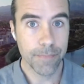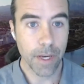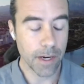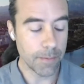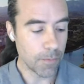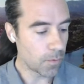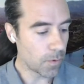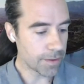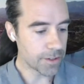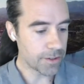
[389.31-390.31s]

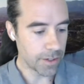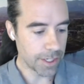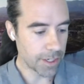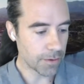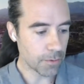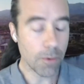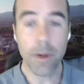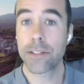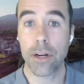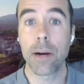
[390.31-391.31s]
whether the
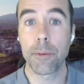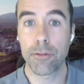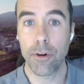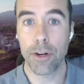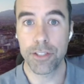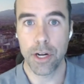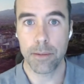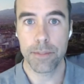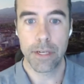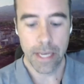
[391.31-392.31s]
robots are coming for our
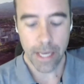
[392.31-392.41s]
jobs.